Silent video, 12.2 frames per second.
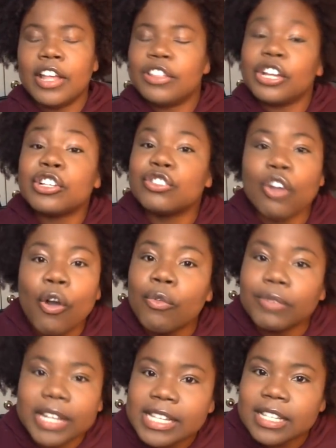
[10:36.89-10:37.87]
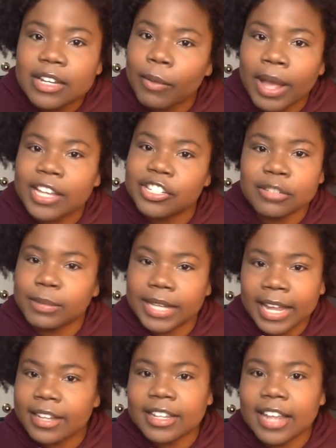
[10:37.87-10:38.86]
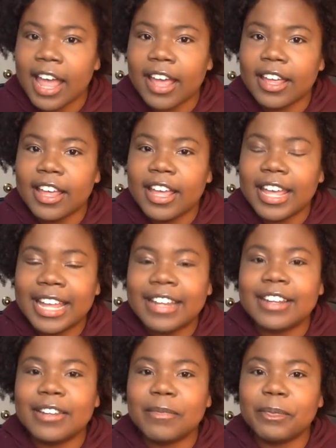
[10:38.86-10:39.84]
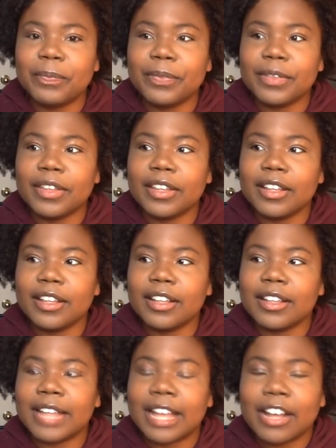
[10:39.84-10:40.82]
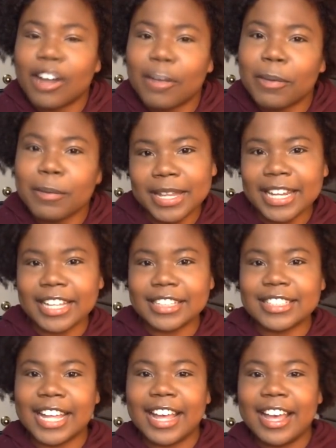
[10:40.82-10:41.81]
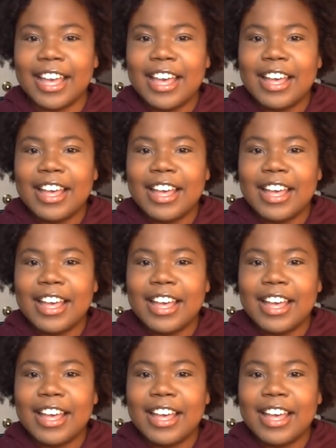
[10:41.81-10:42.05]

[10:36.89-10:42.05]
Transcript: There's no reason why he should be getting that in, like, a couple minutes. Like,